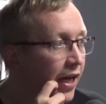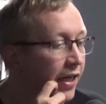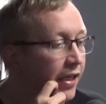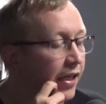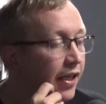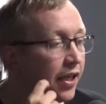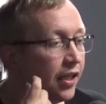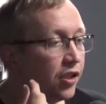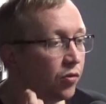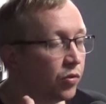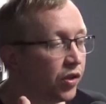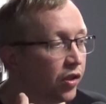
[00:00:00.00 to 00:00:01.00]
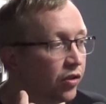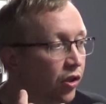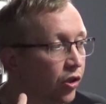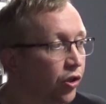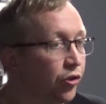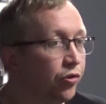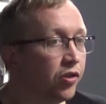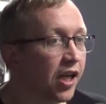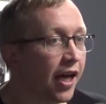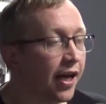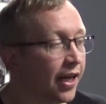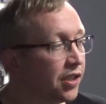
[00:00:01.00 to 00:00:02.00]
And so the
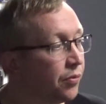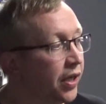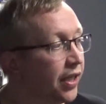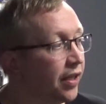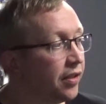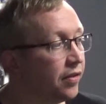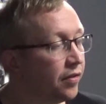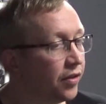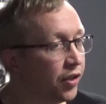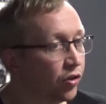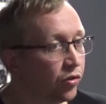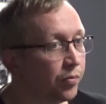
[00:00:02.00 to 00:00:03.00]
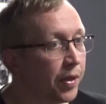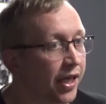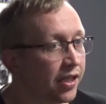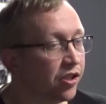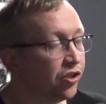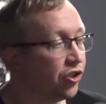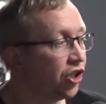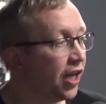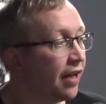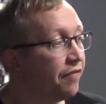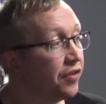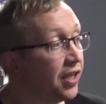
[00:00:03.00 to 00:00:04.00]
loser had to wear the other person's
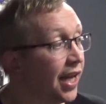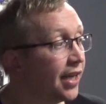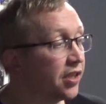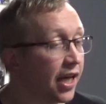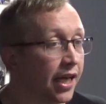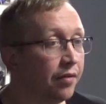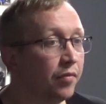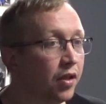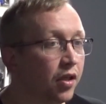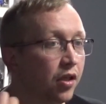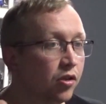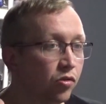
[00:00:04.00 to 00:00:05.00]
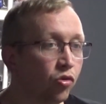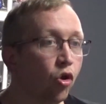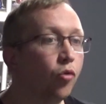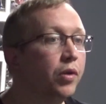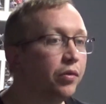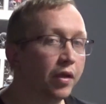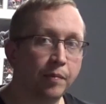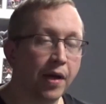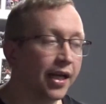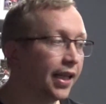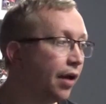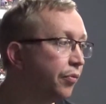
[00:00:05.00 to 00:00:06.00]
shirt for the next game. So normally,
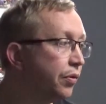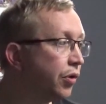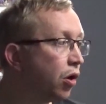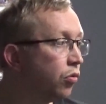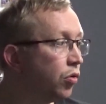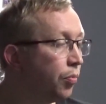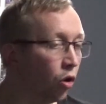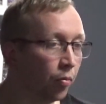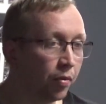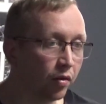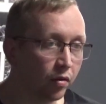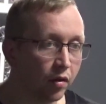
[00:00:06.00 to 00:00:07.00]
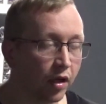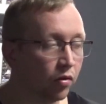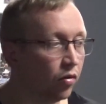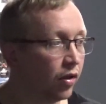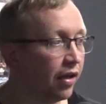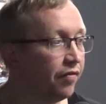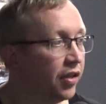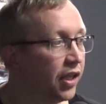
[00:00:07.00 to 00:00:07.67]
back then, we were going to the pub and all that for